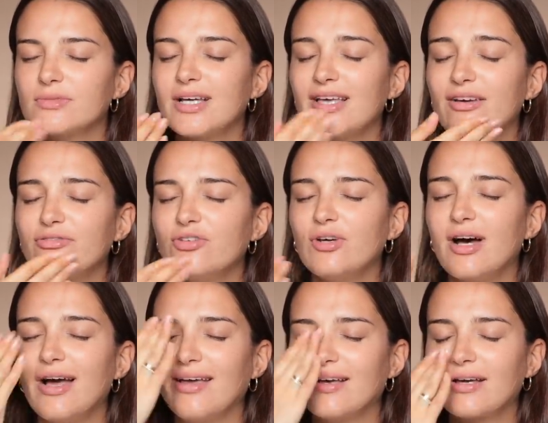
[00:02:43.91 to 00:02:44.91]
I have the
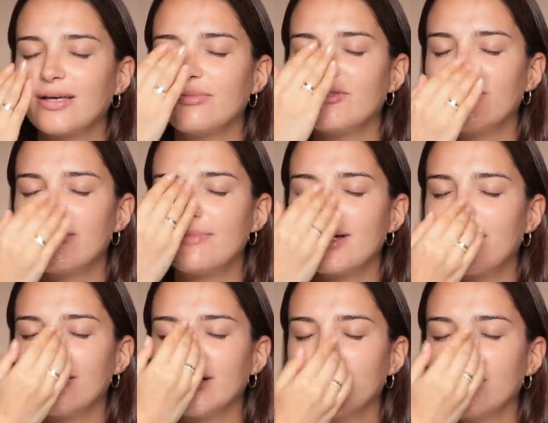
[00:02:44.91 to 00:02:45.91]
eye cream of La Mer
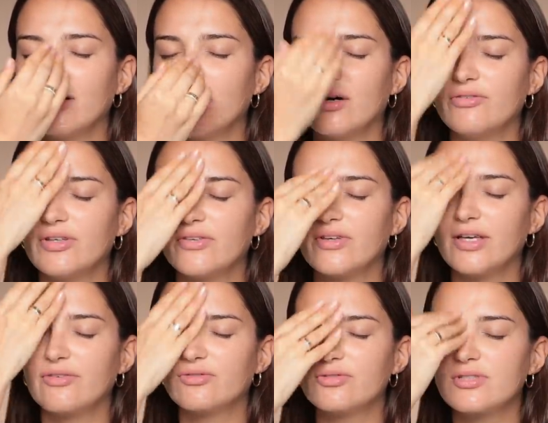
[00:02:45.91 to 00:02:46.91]
and I love it, I
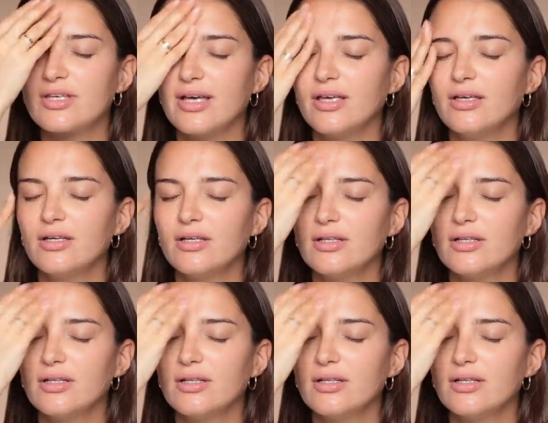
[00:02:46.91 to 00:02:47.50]
have to say.